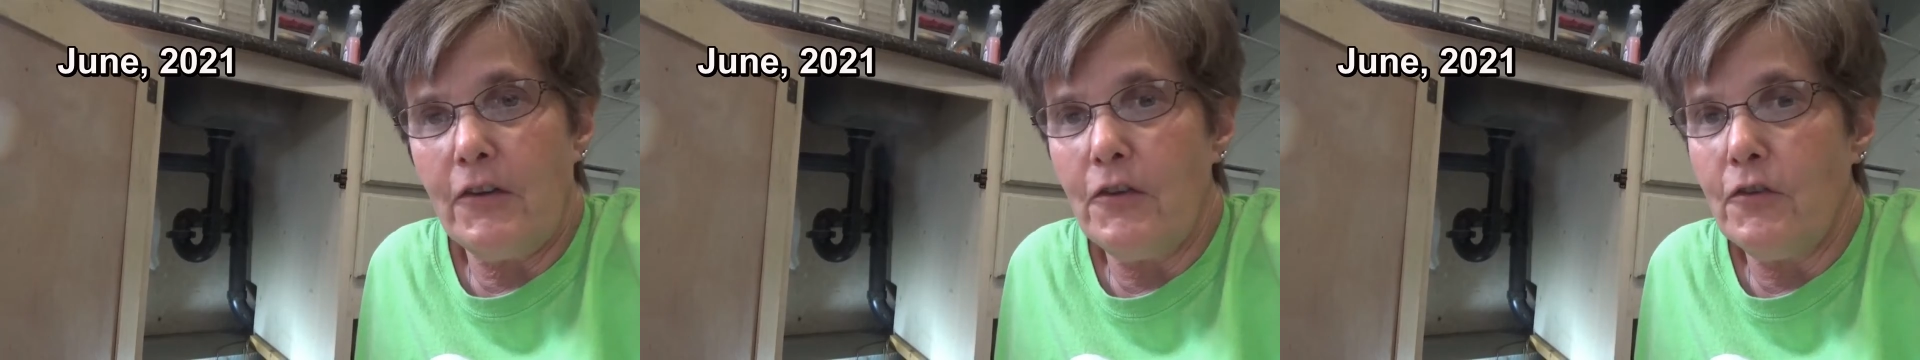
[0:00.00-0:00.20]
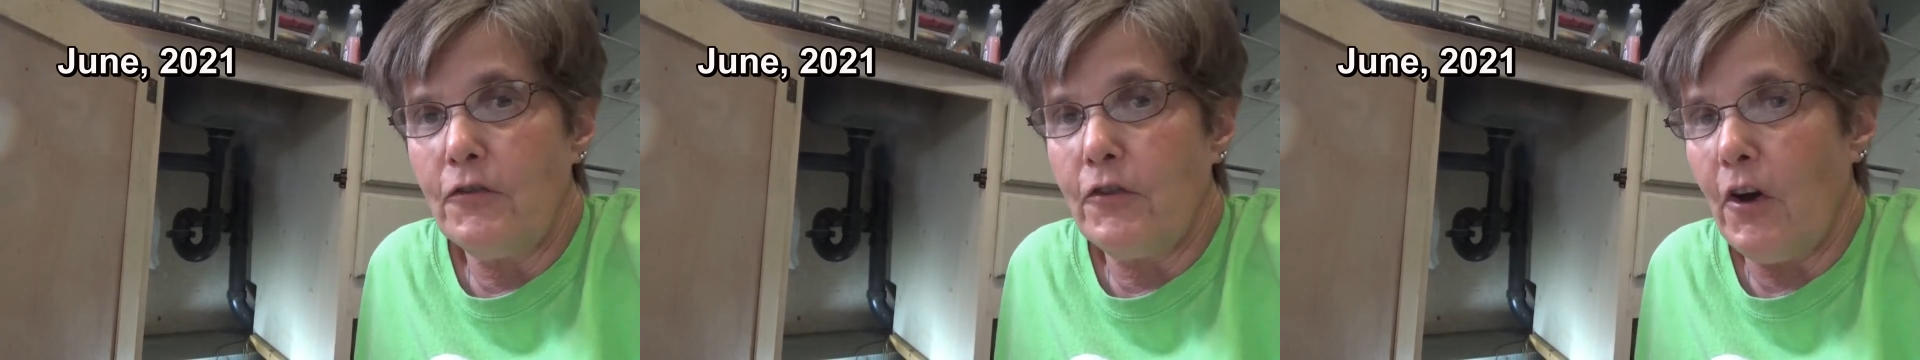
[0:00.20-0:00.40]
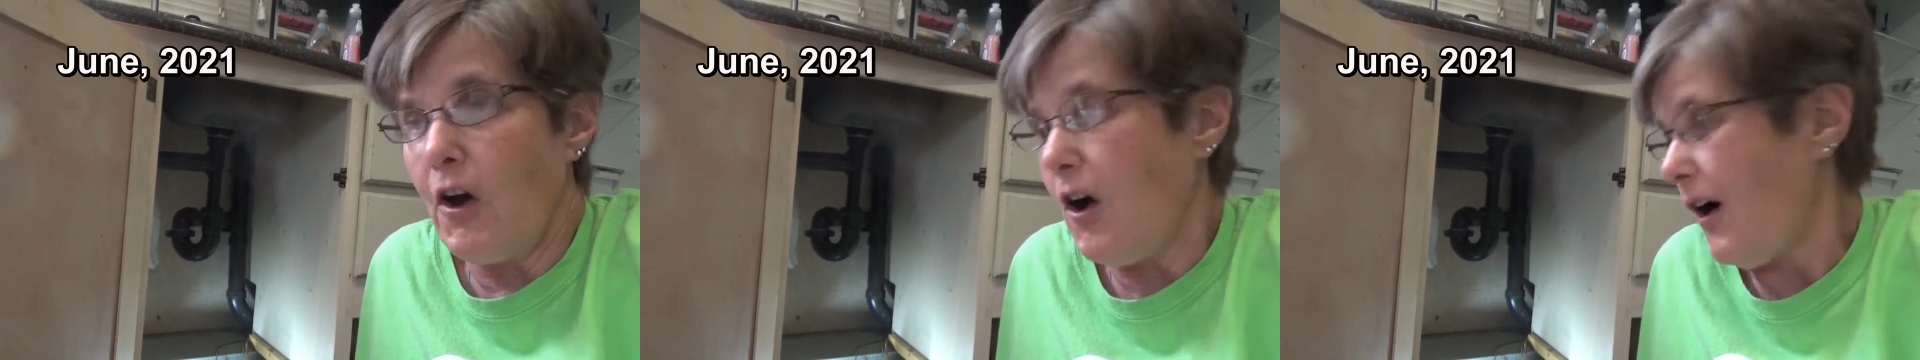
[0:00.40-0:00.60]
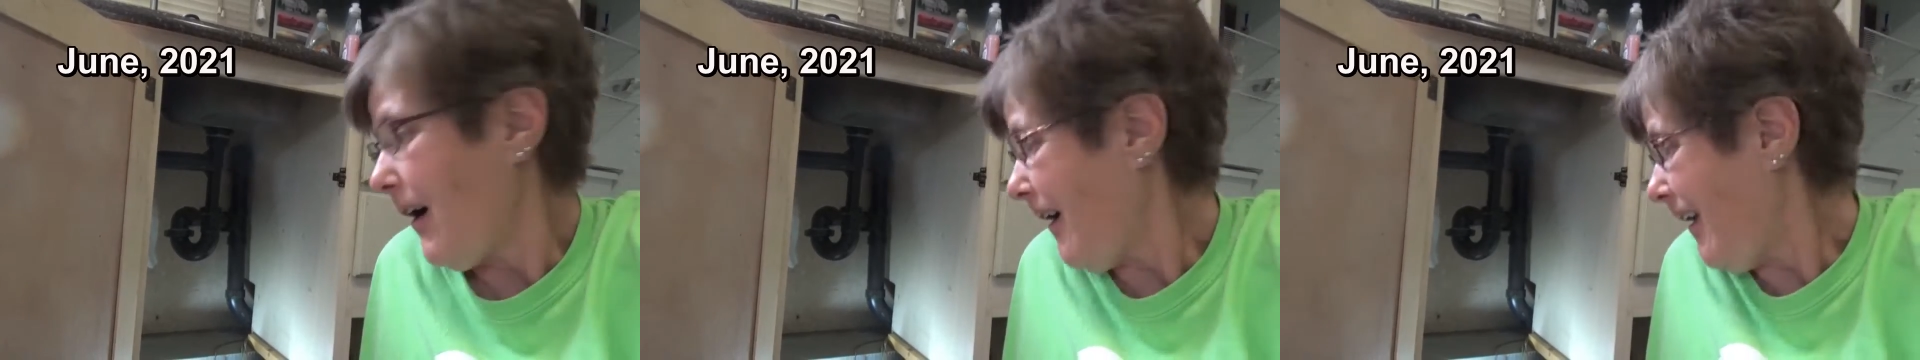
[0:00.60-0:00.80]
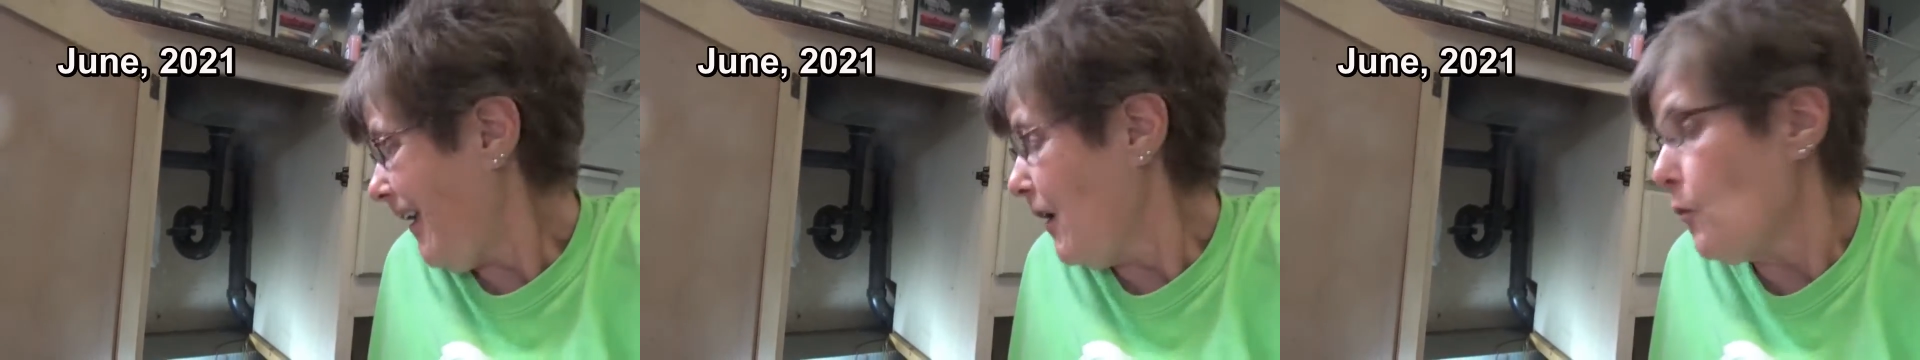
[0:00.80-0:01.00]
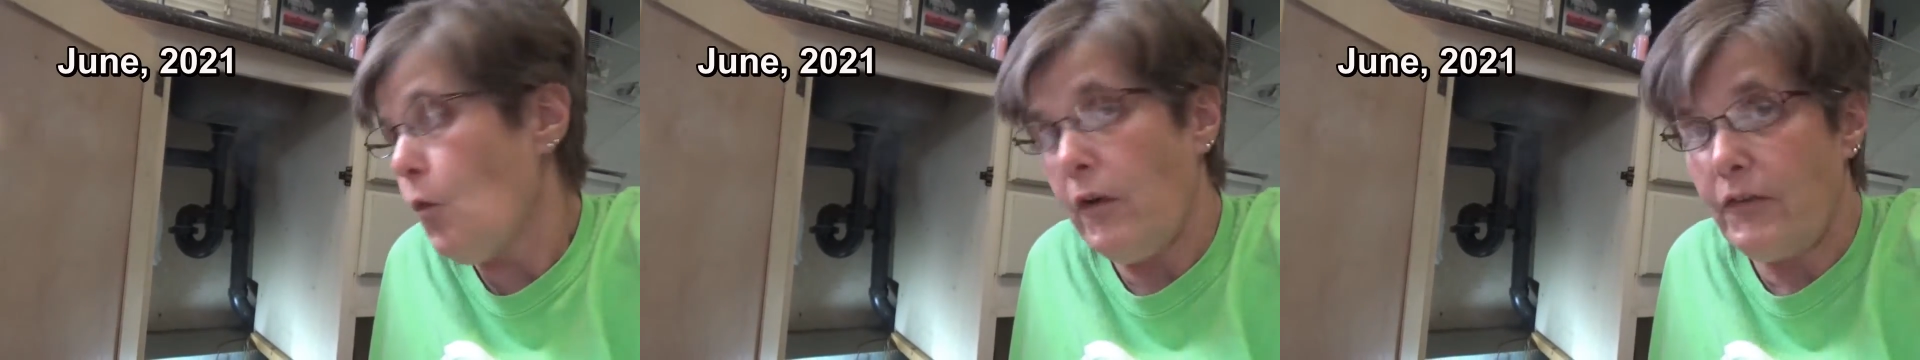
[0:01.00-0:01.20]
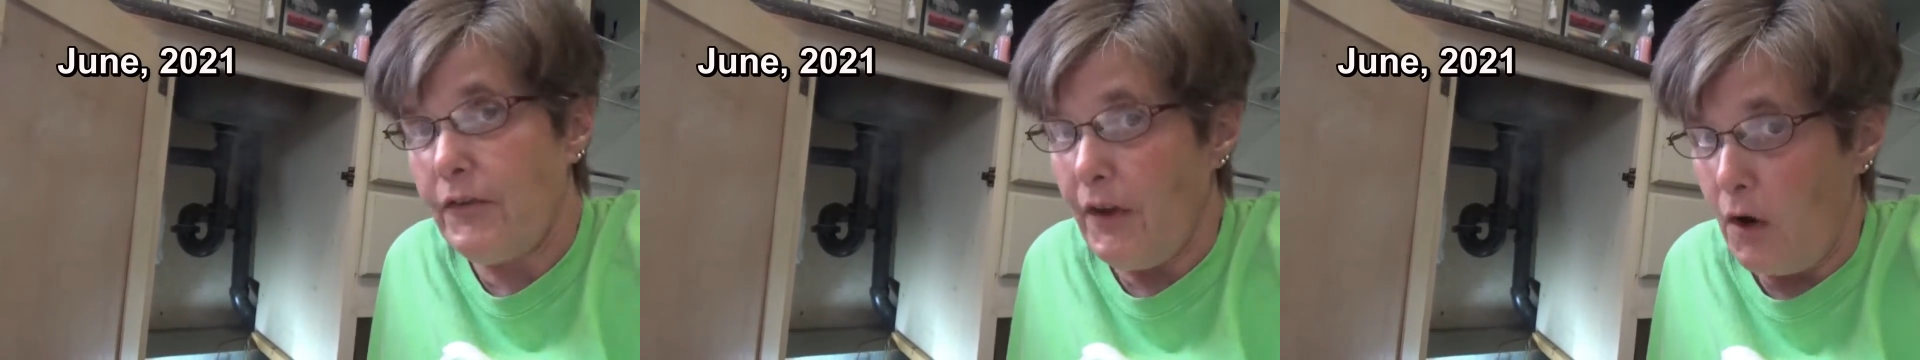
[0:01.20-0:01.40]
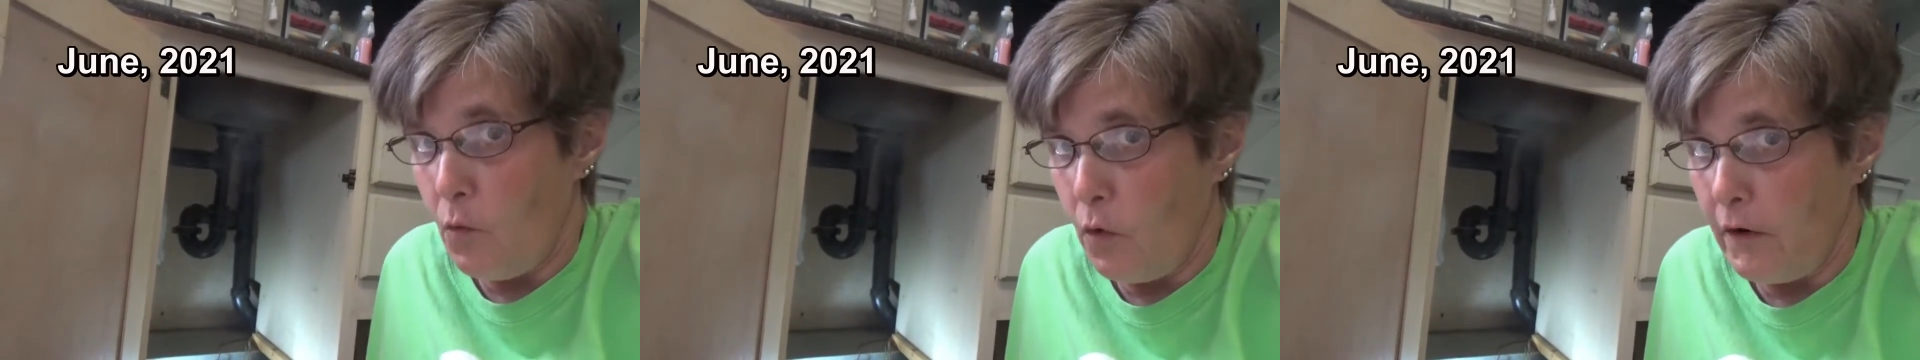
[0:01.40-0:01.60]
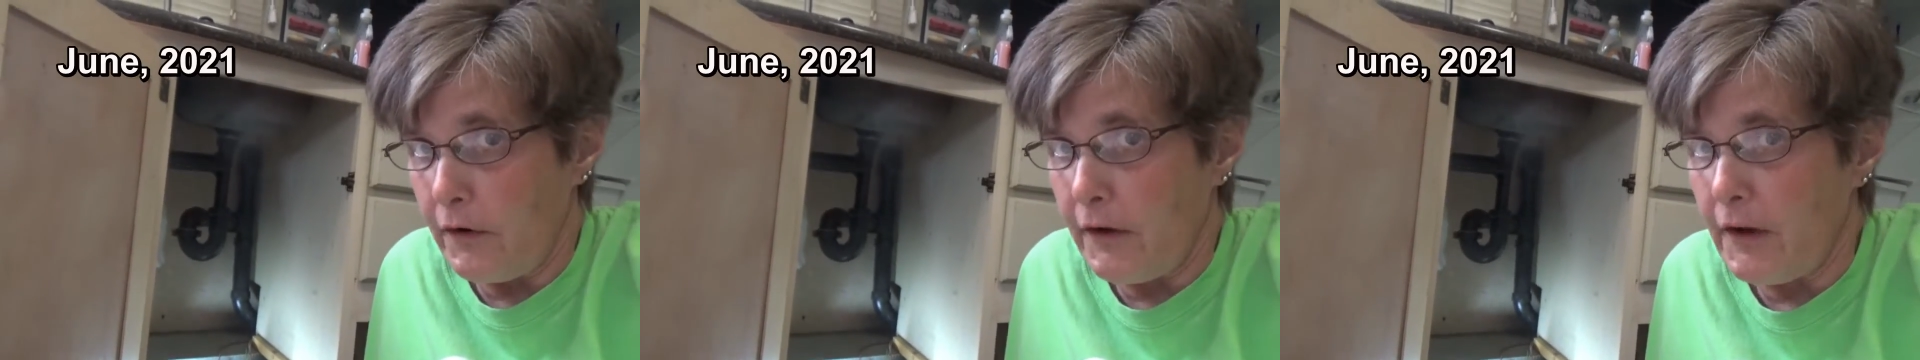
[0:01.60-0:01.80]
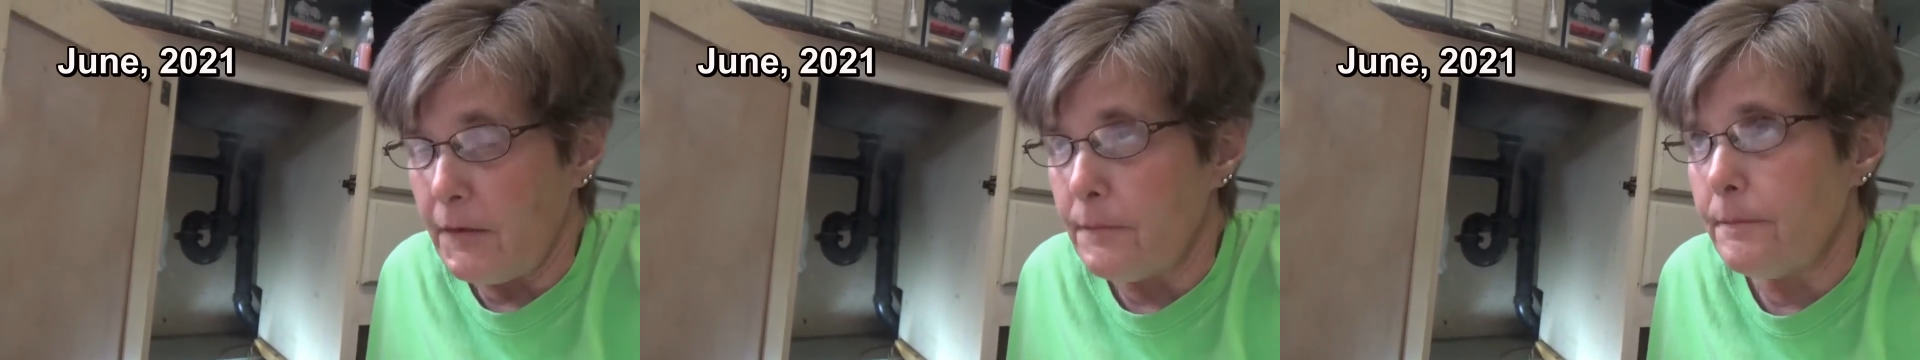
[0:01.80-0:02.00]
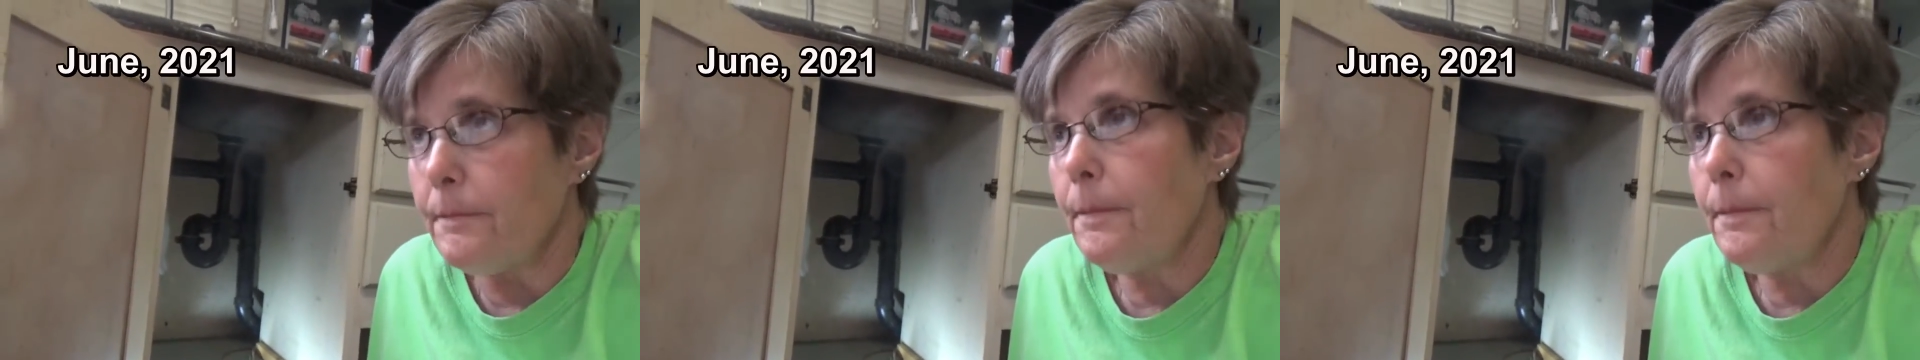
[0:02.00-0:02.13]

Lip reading: Utah, it was not working.